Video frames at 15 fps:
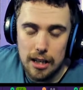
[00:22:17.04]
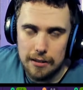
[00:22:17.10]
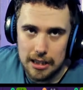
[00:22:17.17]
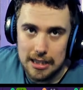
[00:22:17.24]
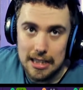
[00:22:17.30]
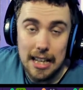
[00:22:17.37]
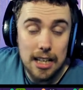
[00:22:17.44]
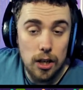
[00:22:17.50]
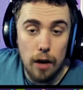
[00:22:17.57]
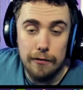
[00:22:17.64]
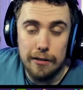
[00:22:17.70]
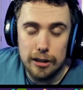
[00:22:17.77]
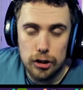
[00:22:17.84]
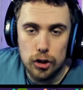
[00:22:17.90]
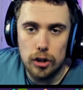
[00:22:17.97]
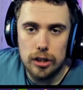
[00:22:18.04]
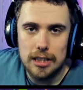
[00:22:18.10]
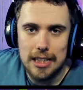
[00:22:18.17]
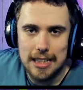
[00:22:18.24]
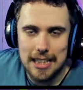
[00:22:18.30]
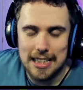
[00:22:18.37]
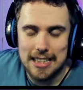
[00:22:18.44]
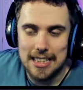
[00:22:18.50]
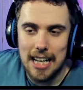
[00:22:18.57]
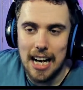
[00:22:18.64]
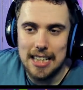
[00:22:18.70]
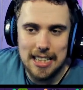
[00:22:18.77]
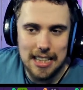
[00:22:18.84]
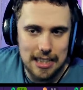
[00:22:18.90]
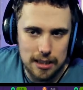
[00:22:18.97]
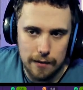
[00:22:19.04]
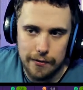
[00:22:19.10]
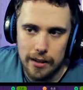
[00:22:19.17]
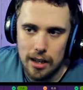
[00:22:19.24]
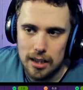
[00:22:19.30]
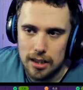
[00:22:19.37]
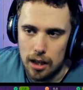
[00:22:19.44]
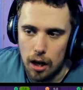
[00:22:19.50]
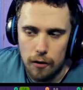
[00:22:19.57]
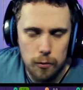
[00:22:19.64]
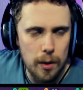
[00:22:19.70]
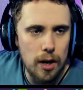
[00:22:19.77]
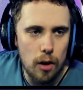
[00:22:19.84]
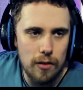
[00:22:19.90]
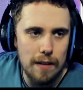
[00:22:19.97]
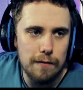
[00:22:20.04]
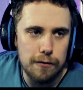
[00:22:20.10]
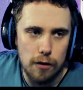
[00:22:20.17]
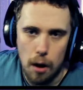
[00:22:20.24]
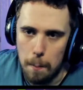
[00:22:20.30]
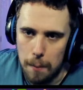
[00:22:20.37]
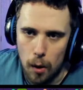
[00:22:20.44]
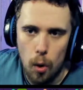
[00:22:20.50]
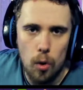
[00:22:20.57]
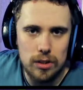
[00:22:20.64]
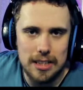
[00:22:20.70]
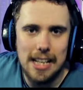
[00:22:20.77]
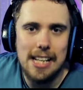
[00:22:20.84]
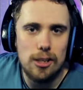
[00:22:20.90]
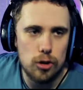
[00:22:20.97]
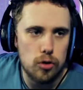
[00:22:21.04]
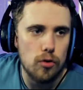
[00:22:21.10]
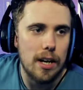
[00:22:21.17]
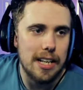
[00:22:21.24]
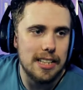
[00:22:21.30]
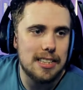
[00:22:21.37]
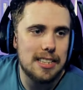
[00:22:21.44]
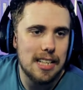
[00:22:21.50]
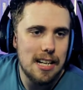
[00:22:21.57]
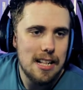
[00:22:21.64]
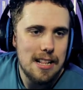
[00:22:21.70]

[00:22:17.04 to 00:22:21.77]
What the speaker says: second half is just as exciting as the first half, we are in for a bloody treat.